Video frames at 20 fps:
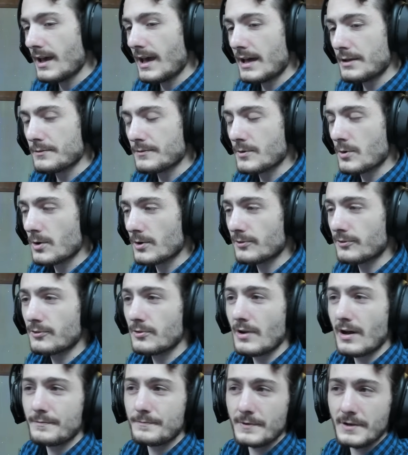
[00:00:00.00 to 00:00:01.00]
And of course,
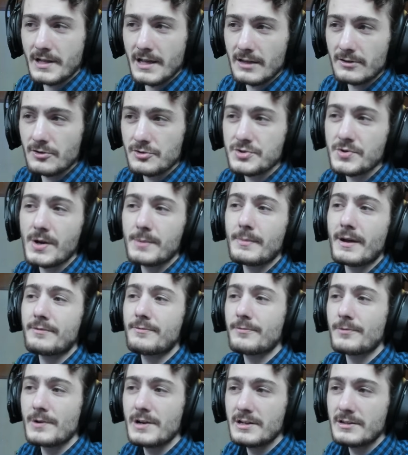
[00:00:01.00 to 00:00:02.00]
do not forget to join my
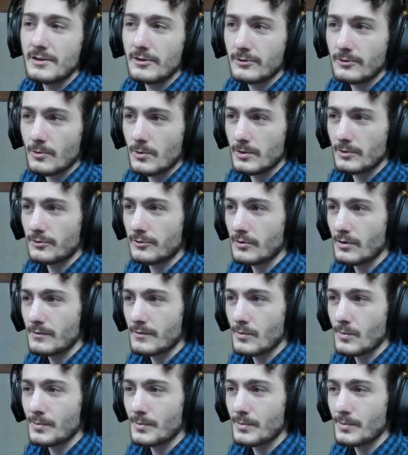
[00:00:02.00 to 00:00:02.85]
free Discord server